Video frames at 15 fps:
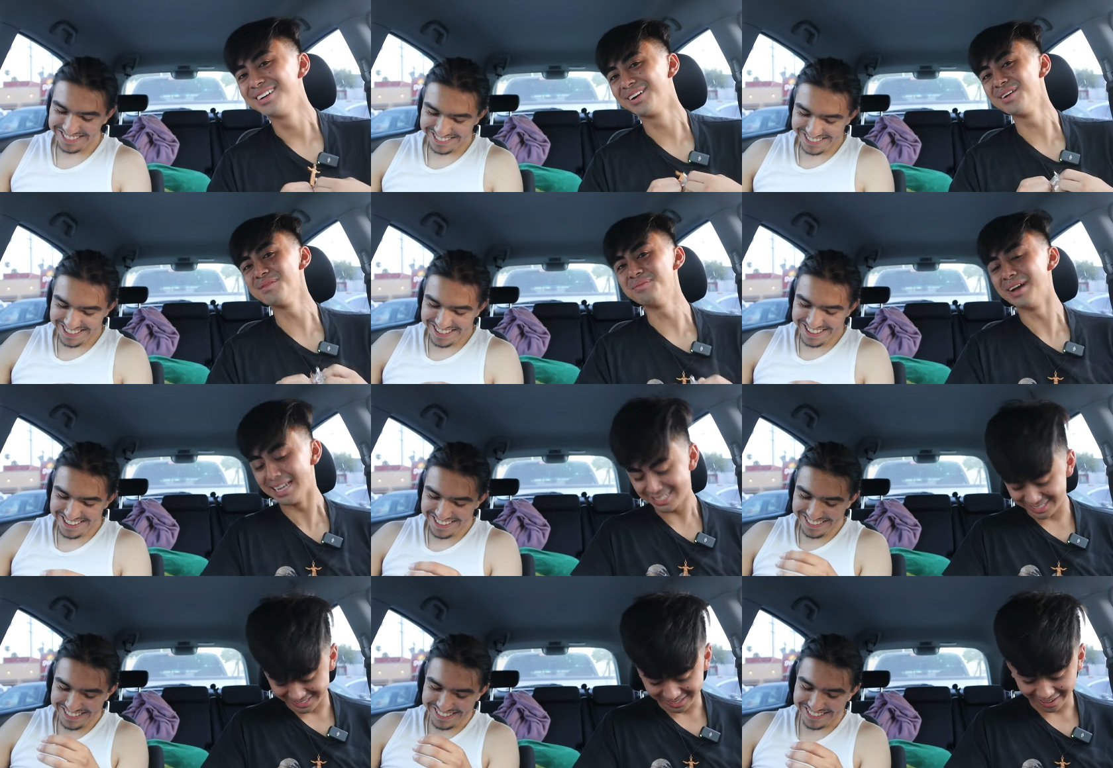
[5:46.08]
Speaker 1: You're
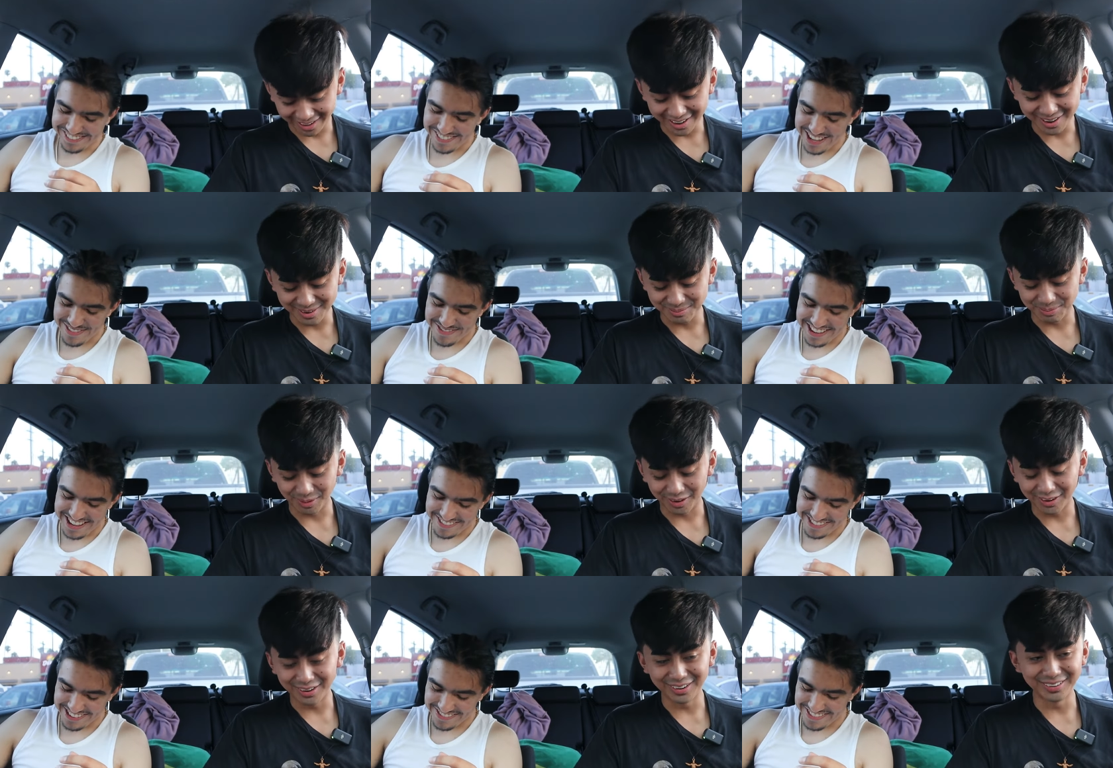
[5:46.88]
messed up,
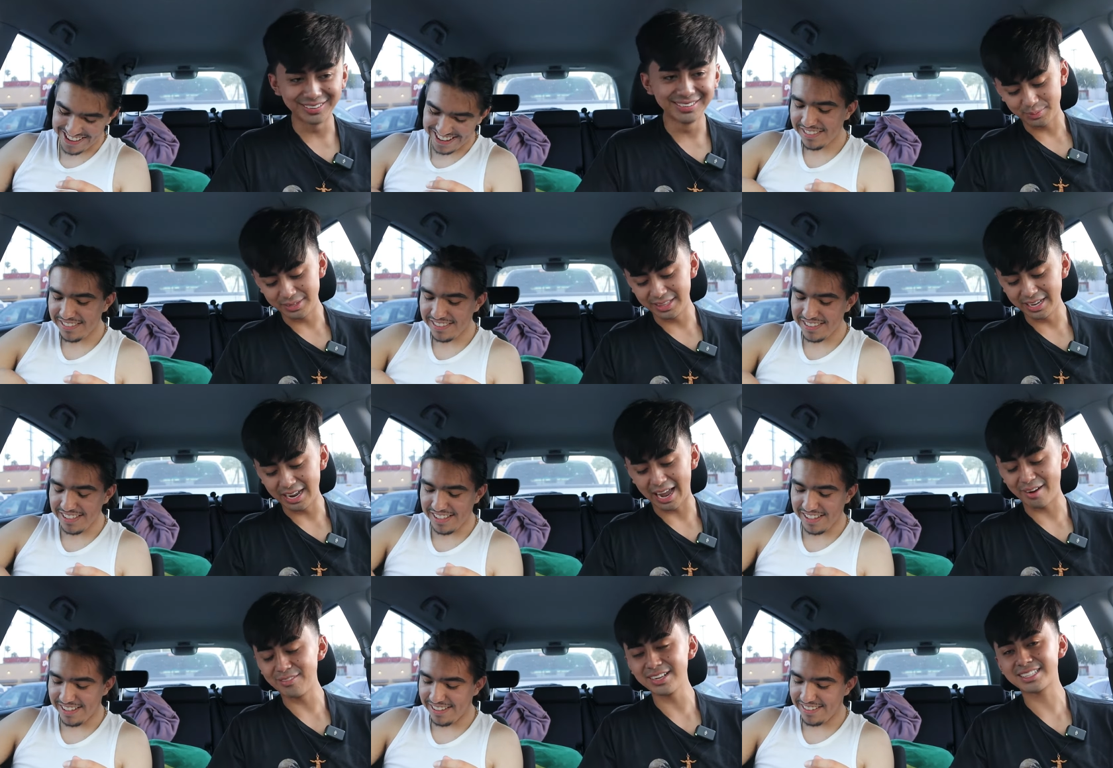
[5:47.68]
bro.
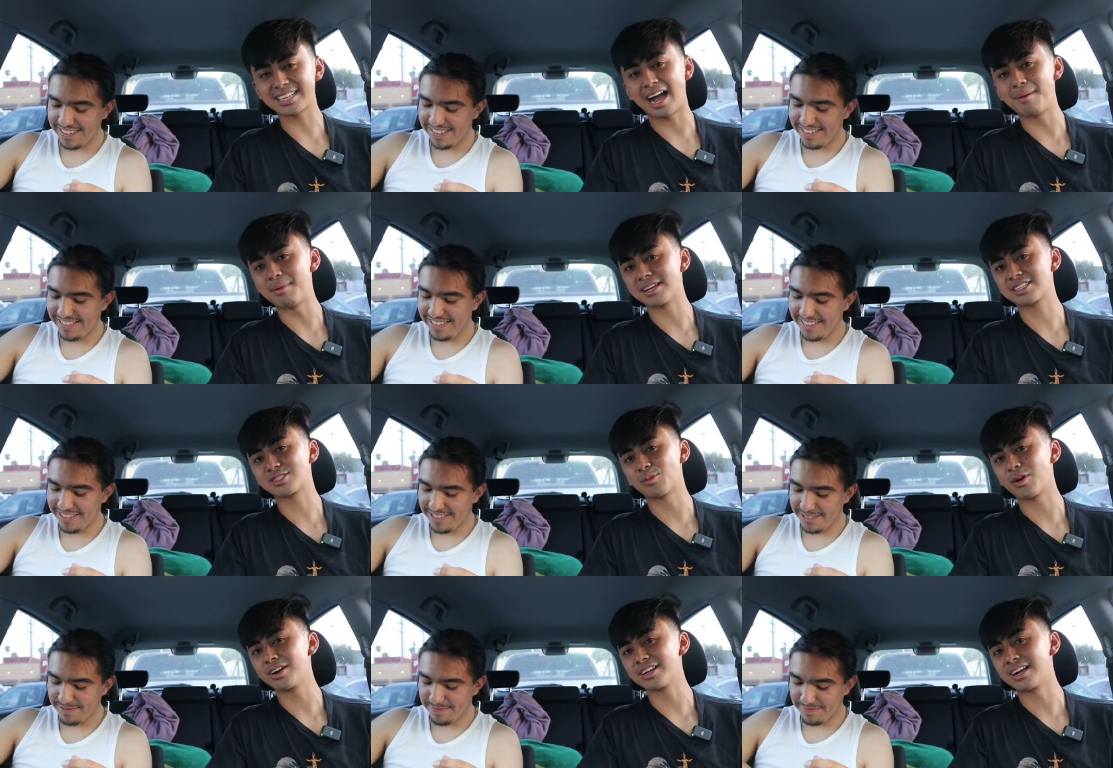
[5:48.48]
Every time, I
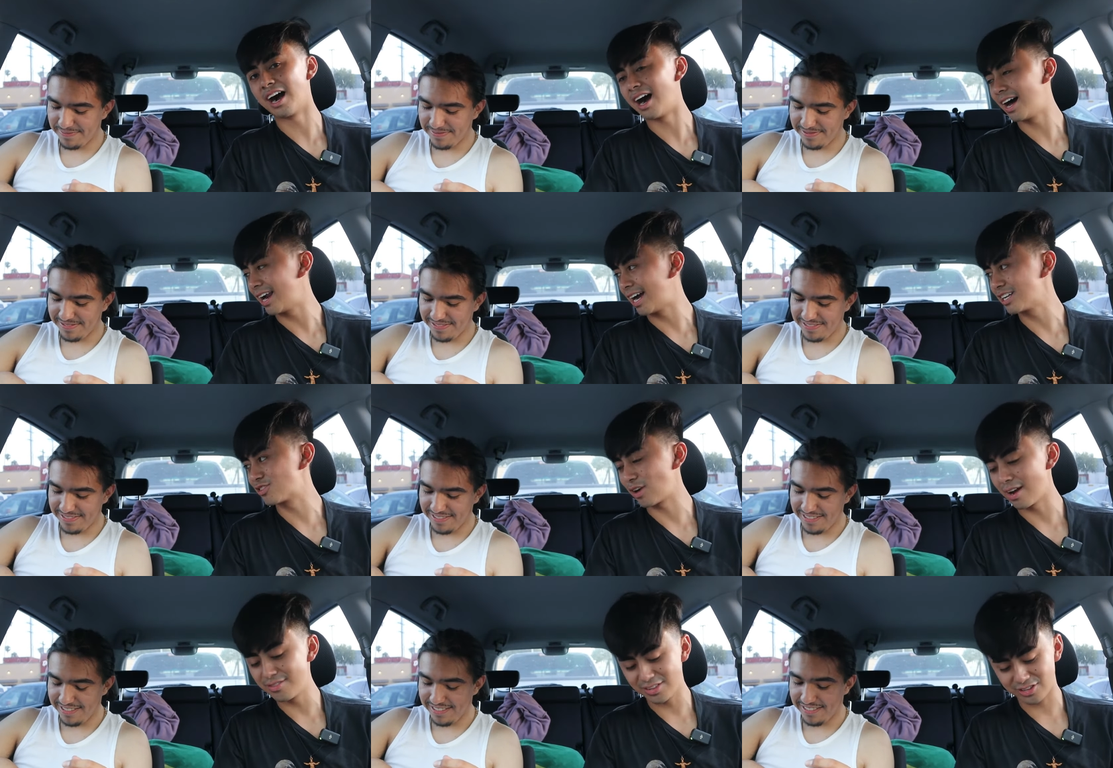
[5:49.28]
swear to God, I
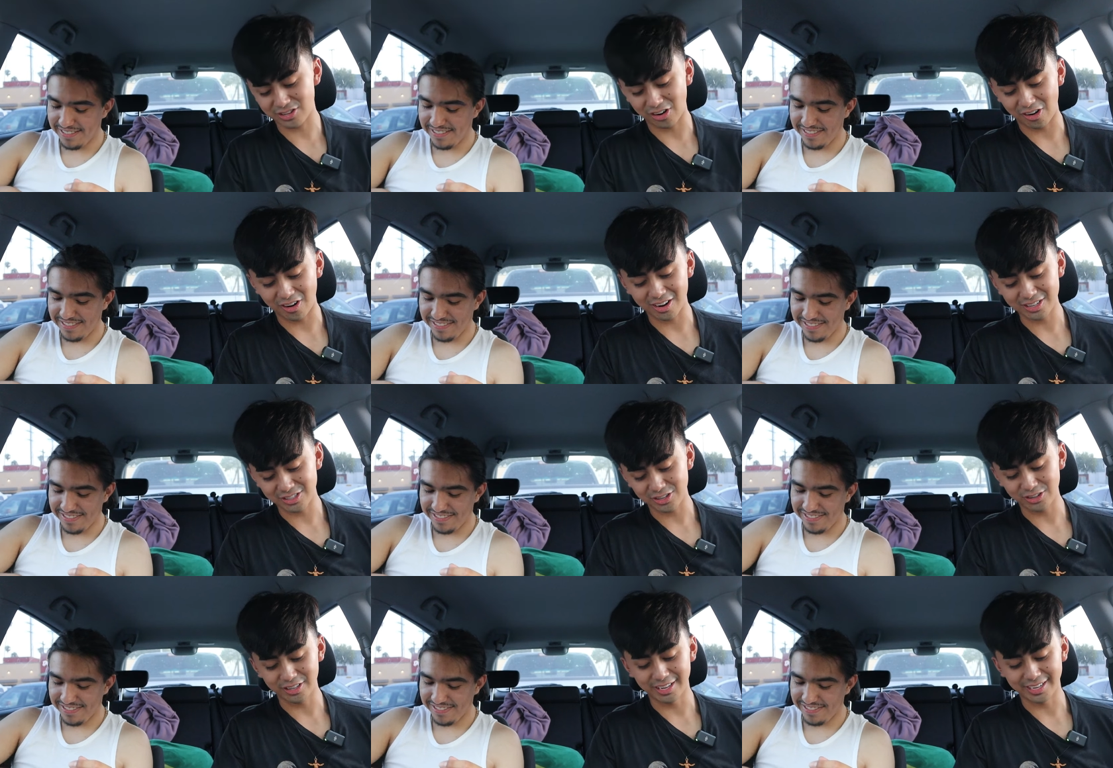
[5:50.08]
drive this car
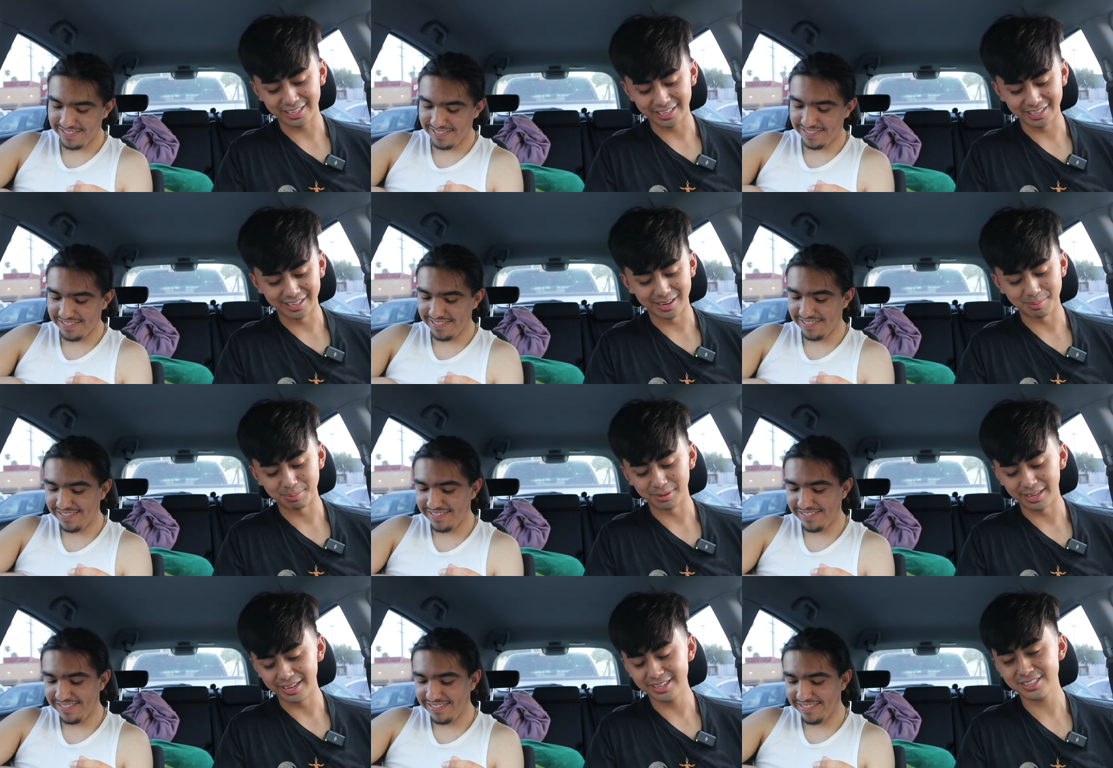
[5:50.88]
to like a
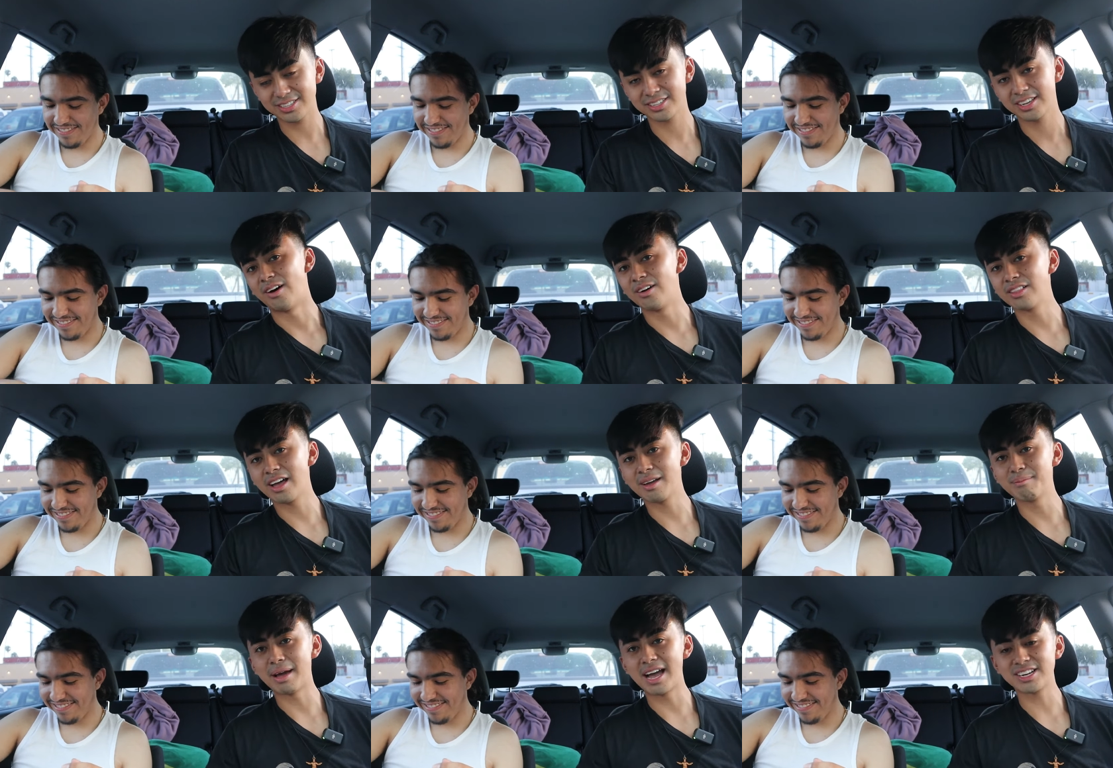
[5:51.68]
place, all
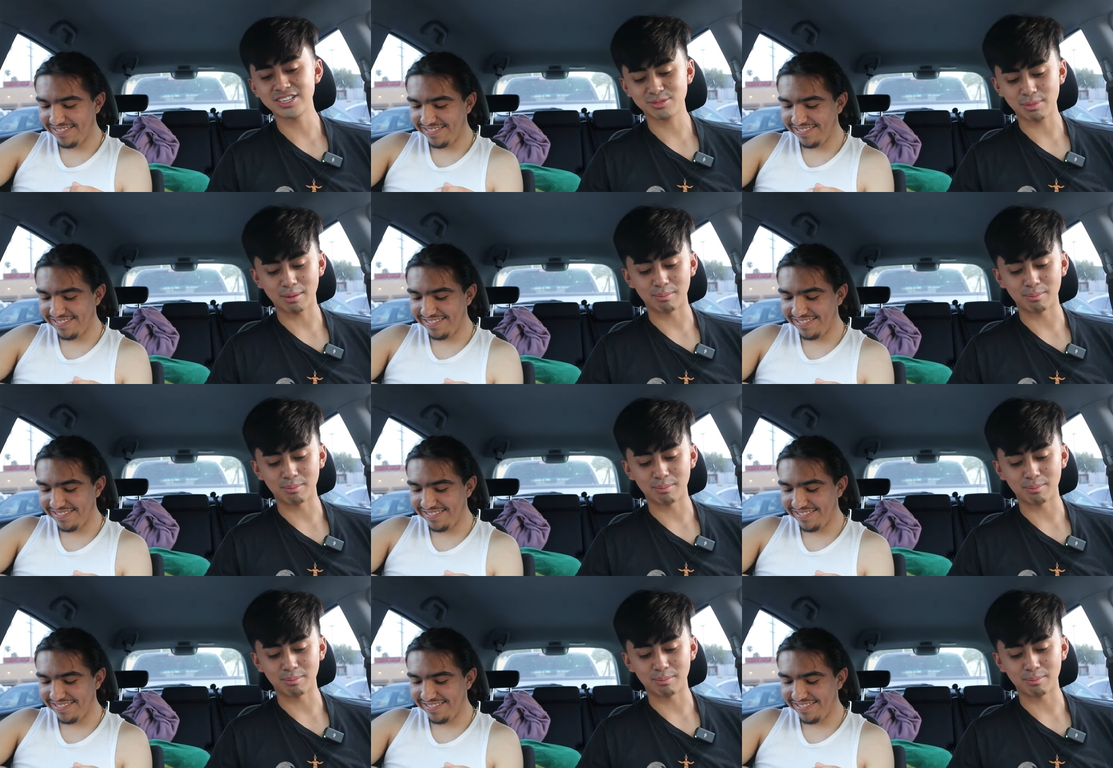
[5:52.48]
I imagine is